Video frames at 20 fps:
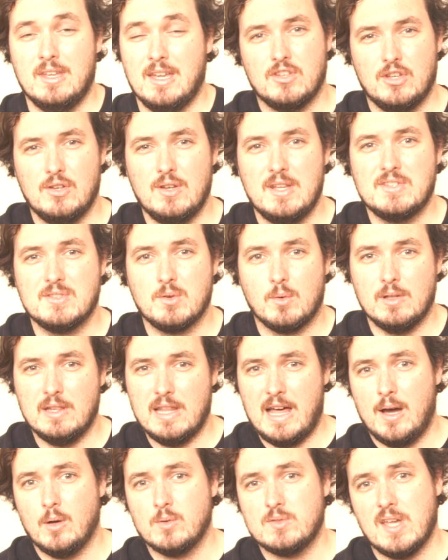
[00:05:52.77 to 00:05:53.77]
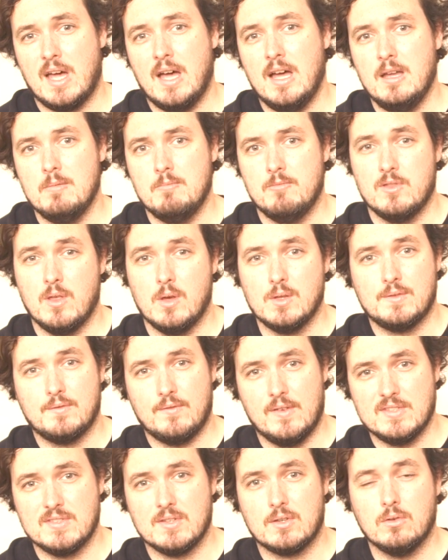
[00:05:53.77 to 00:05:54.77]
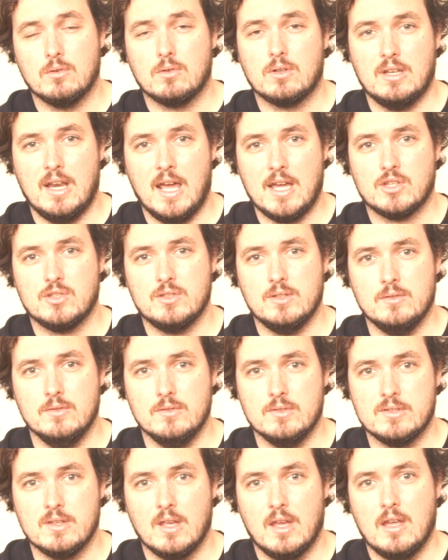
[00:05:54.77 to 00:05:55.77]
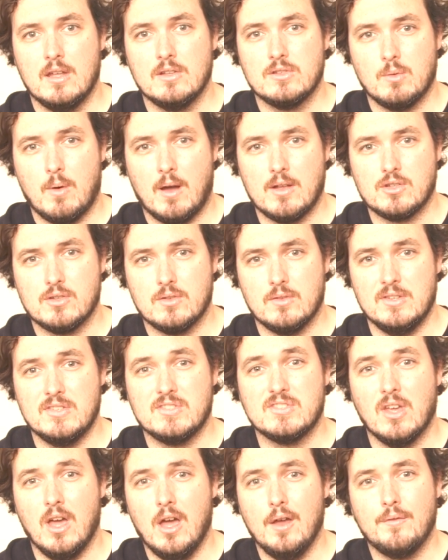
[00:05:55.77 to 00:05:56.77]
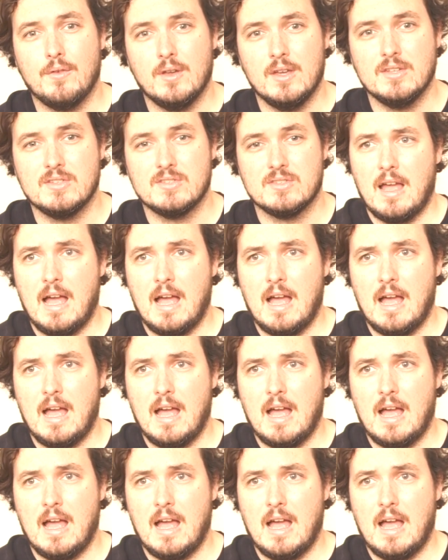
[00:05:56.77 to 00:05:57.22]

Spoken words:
You need to allow time for those physical connections to actually surface,